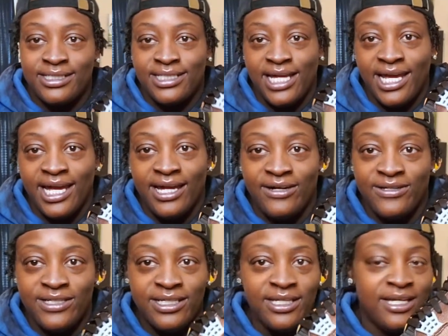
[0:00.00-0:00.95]
tag on
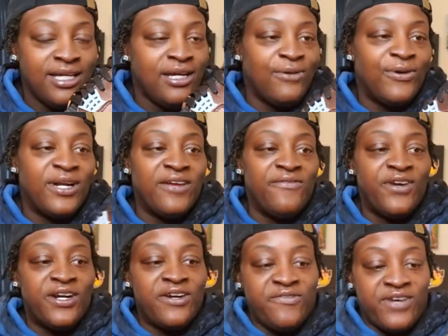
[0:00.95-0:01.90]
it where they
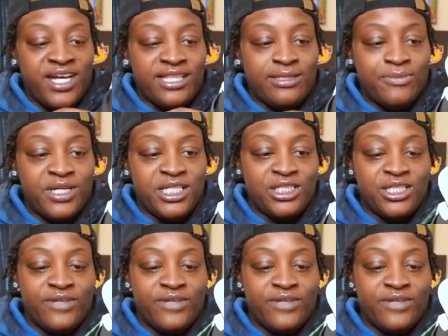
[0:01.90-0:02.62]
verified to make sure